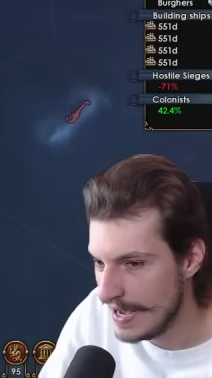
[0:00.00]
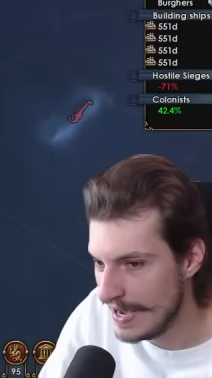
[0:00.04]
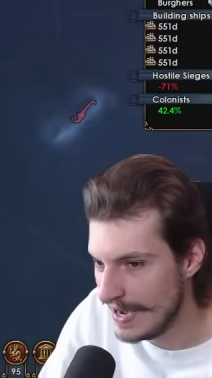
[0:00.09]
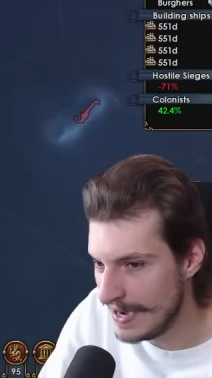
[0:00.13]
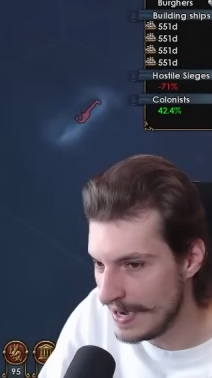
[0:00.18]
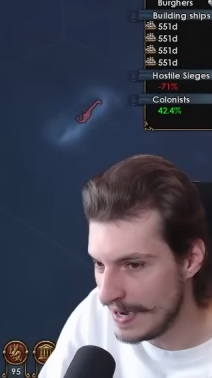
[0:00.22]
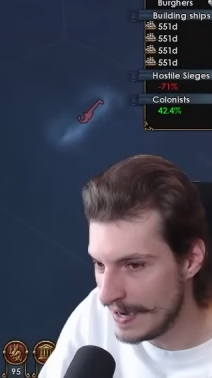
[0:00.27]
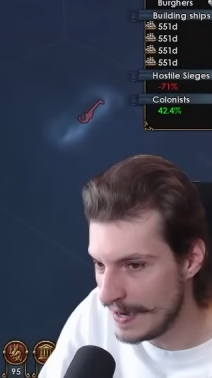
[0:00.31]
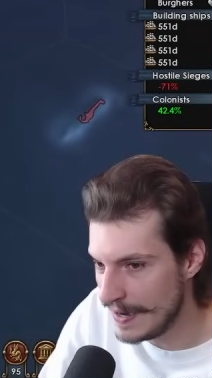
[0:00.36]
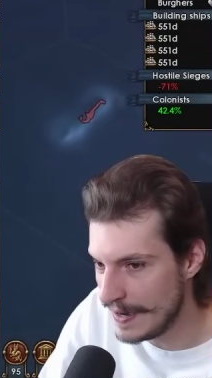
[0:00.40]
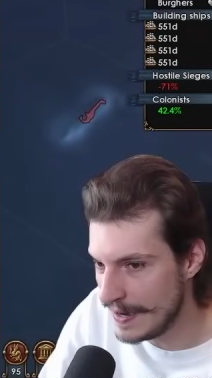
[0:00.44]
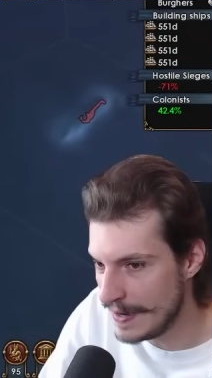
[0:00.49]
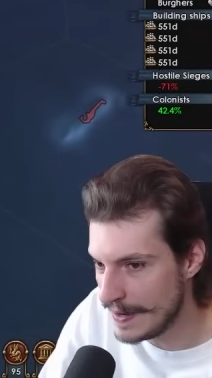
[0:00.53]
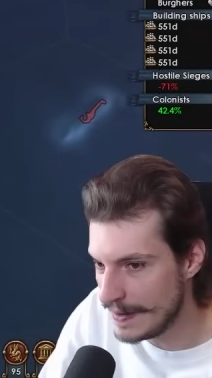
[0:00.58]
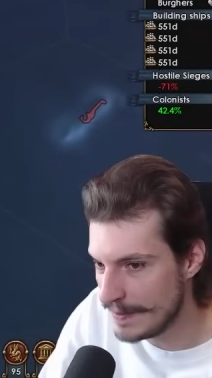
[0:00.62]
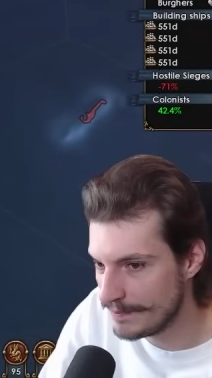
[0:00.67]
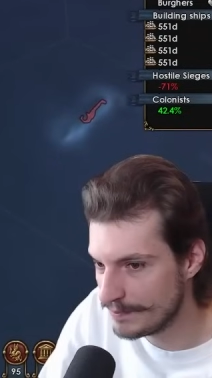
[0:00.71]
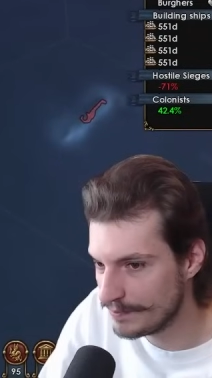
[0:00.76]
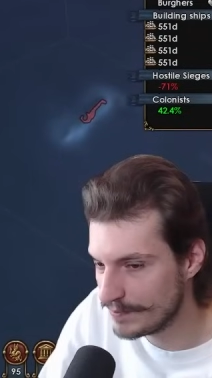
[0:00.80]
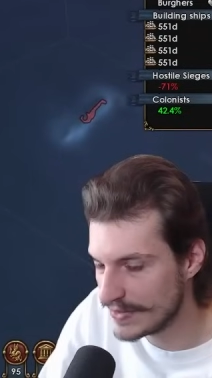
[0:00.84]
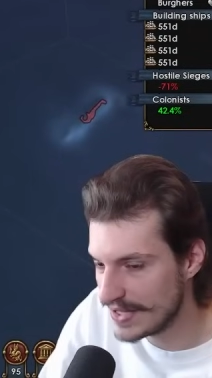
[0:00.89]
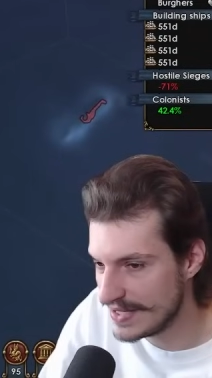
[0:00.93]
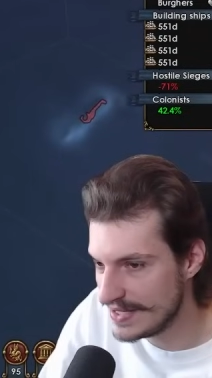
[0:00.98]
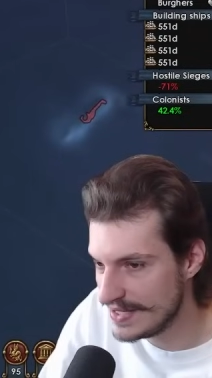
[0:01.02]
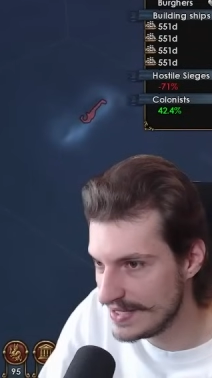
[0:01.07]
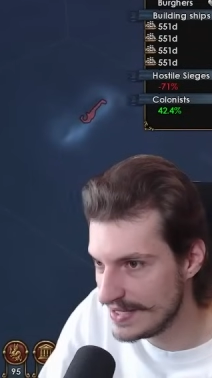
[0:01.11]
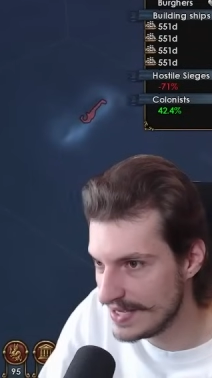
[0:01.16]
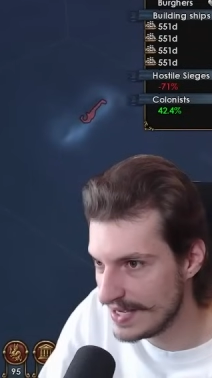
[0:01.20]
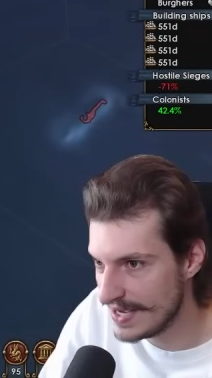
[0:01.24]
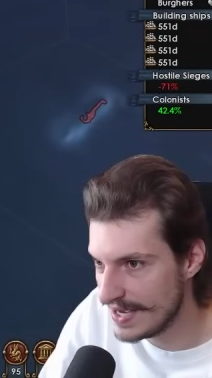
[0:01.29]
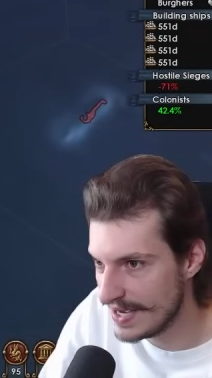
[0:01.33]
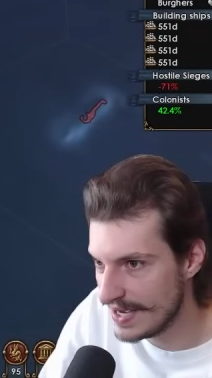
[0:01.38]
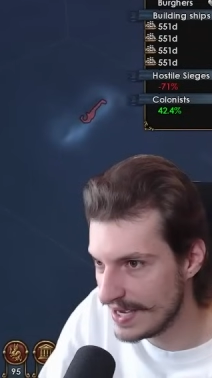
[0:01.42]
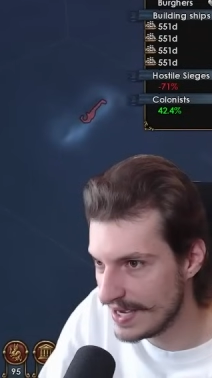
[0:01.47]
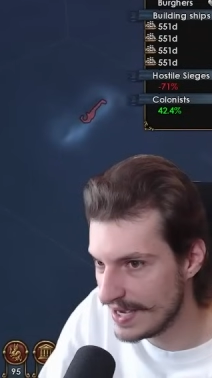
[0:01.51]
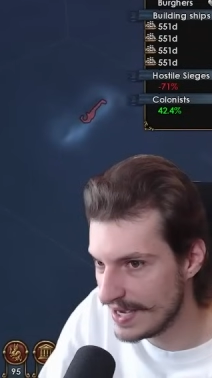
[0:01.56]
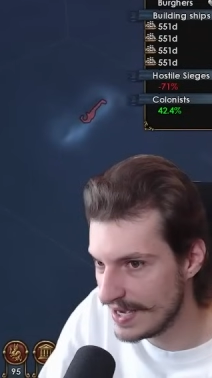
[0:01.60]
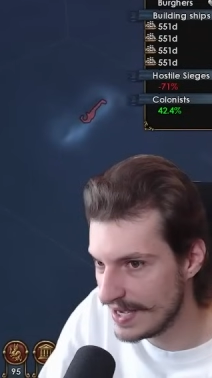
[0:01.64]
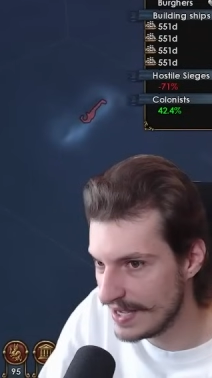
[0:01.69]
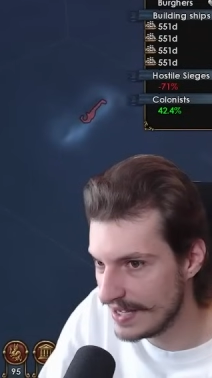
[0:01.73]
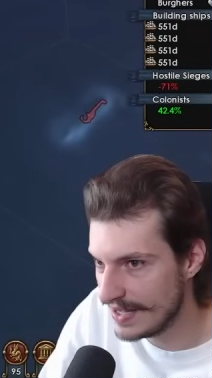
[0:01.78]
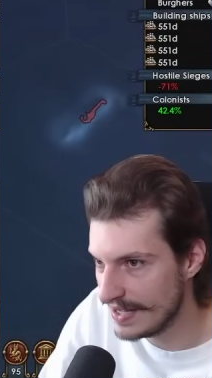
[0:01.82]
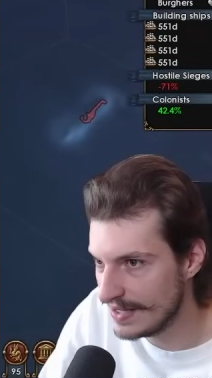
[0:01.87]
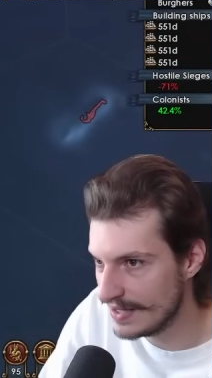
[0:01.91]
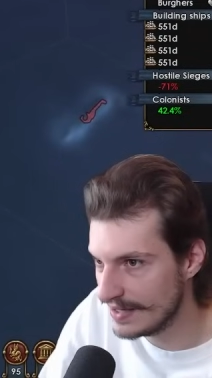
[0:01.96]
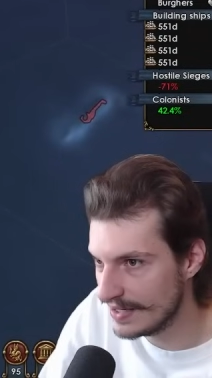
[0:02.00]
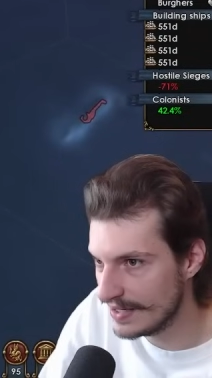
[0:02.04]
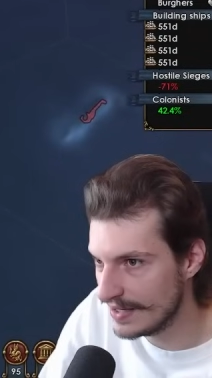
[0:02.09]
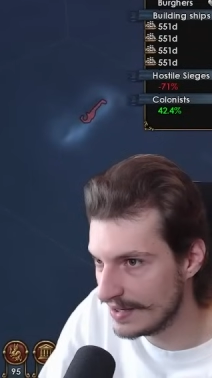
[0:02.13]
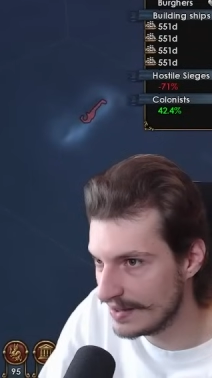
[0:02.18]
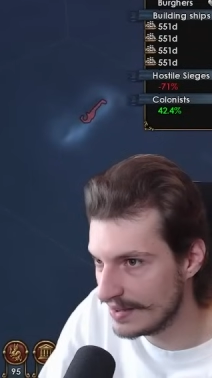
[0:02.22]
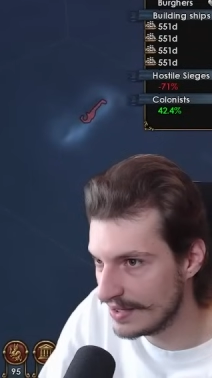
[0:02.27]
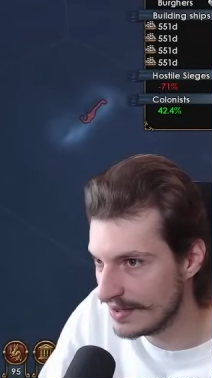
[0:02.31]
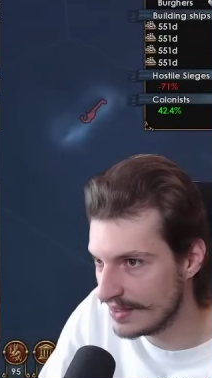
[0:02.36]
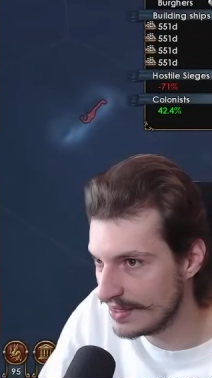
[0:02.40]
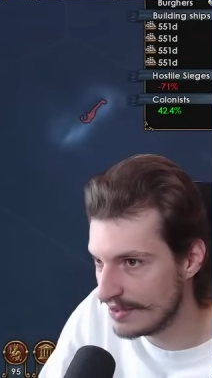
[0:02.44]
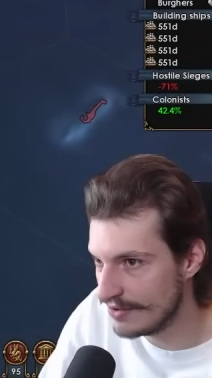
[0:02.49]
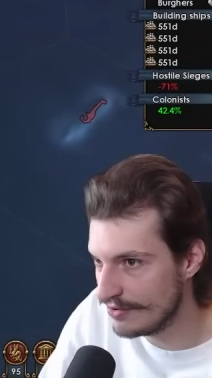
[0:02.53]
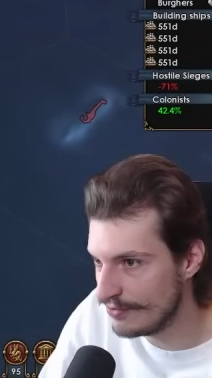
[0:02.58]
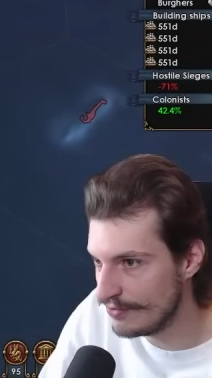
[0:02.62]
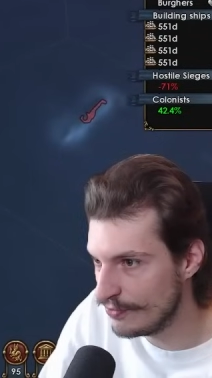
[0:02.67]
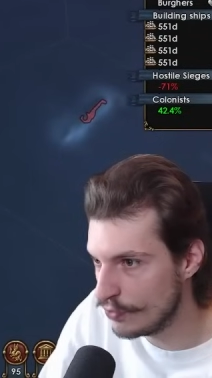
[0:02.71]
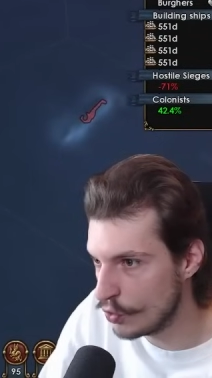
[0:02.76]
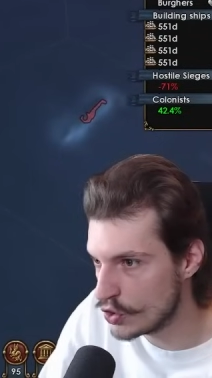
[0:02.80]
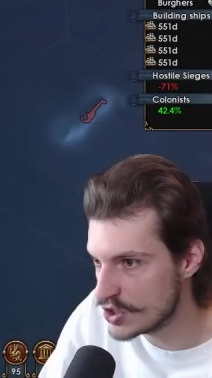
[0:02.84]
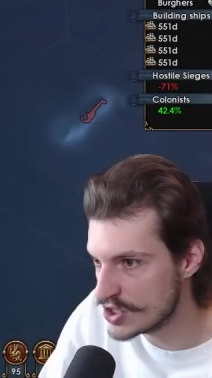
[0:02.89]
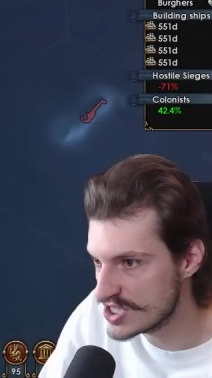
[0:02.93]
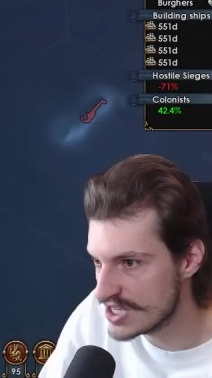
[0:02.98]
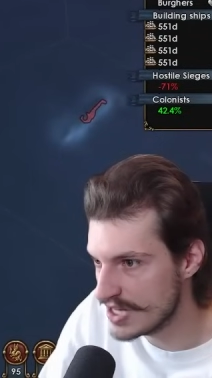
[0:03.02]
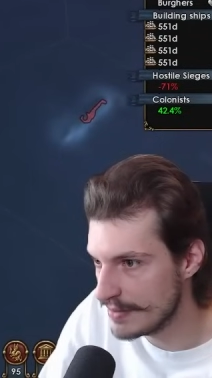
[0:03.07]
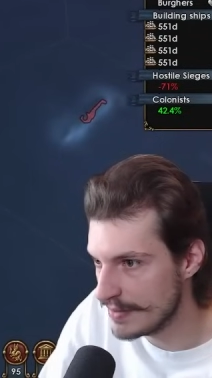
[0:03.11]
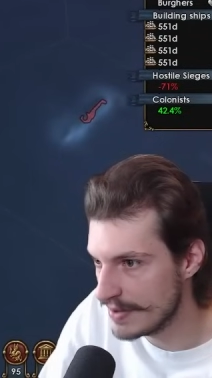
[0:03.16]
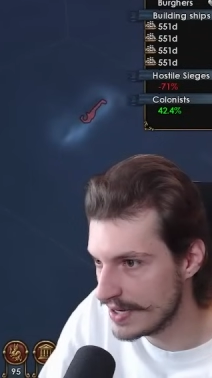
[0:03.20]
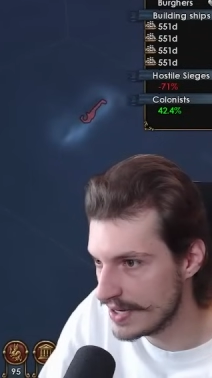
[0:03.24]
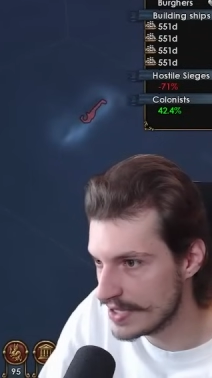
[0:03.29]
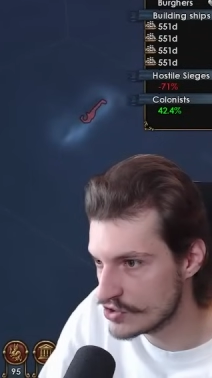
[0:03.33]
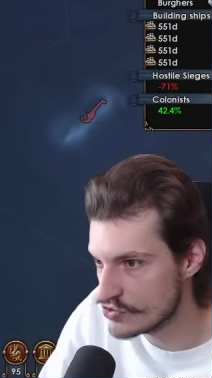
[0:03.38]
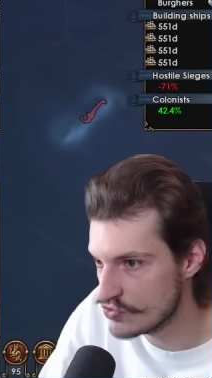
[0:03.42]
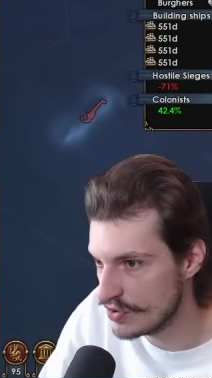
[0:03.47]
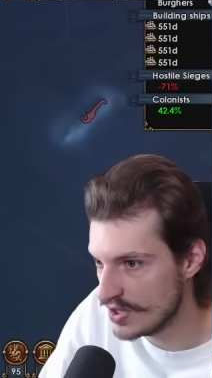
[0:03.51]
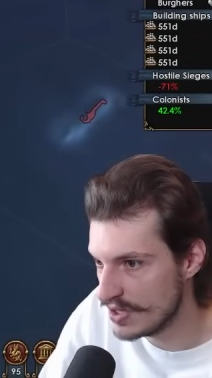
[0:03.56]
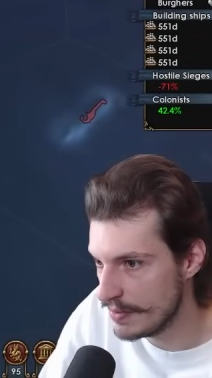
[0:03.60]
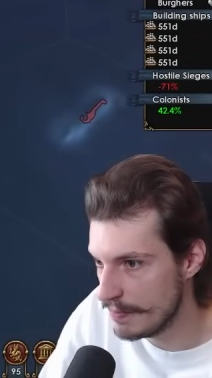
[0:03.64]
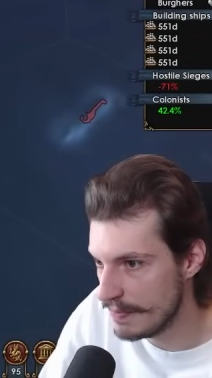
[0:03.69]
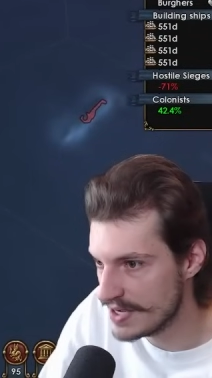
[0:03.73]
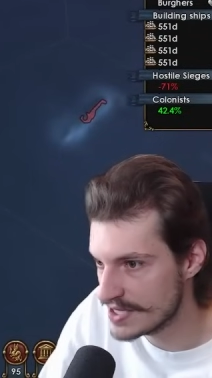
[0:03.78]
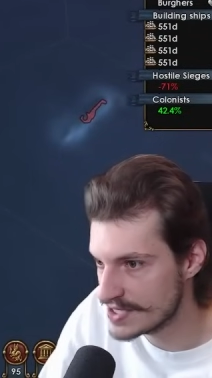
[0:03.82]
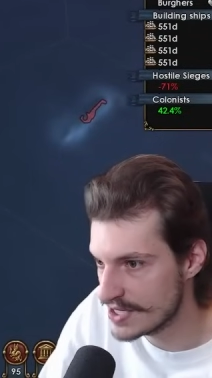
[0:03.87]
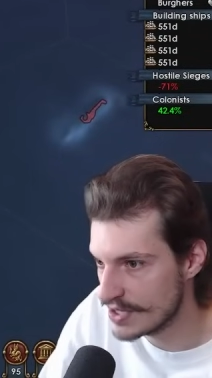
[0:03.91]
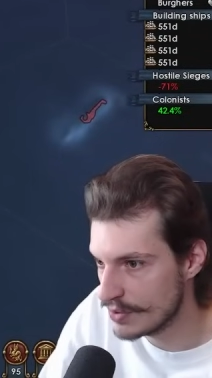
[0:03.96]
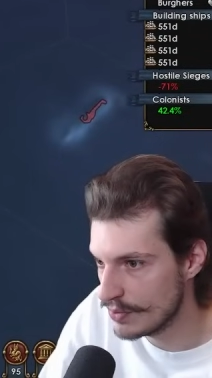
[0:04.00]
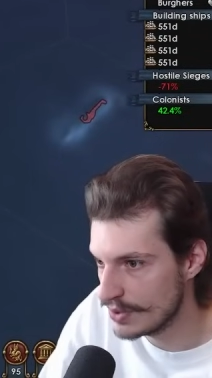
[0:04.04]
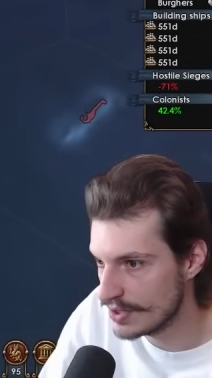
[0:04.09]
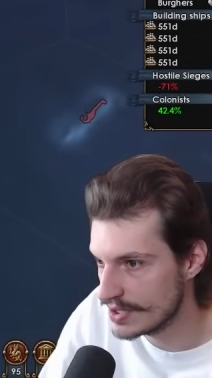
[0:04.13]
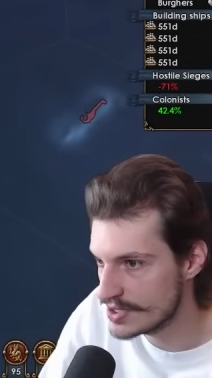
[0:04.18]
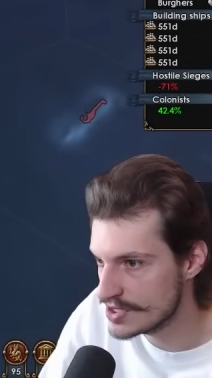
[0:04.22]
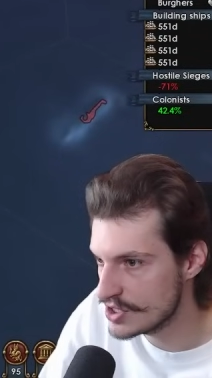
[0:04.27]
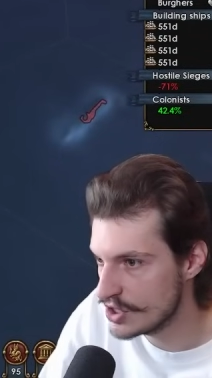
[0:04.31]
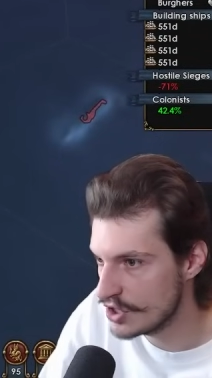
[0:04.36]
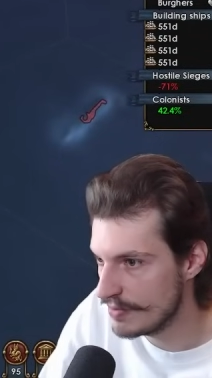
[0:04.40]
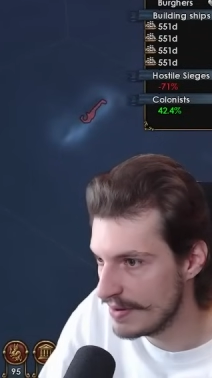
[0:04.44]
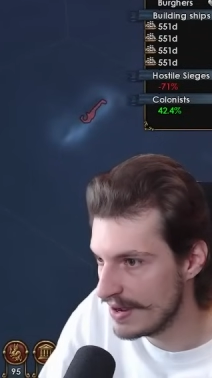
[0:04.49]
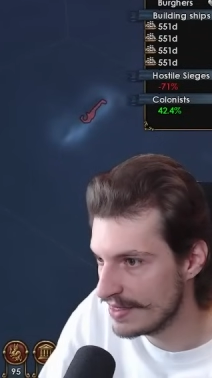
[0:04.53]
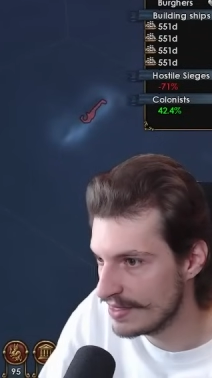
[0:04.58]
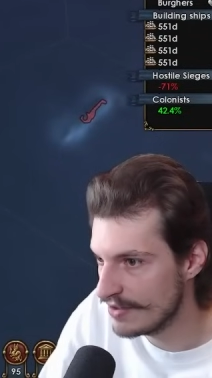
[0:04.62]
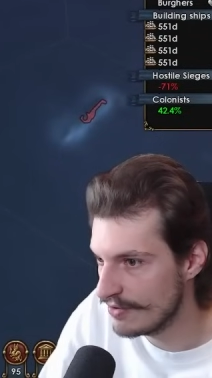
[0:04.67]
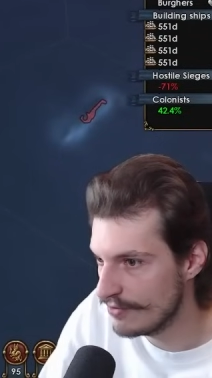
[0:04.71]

Yeah, the force limit is really messing with us here, man.